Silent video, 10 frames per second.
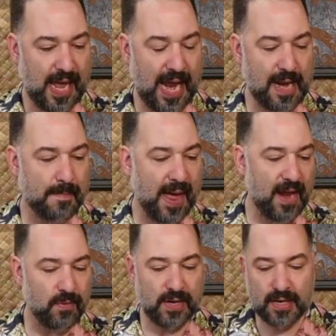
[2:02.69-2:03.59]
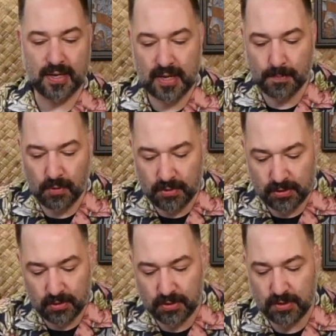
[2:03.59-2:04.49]
And a battery, a couple other
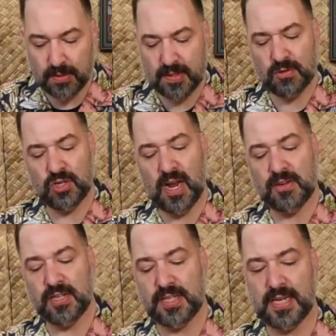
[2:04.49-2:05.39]
little tchotchkes.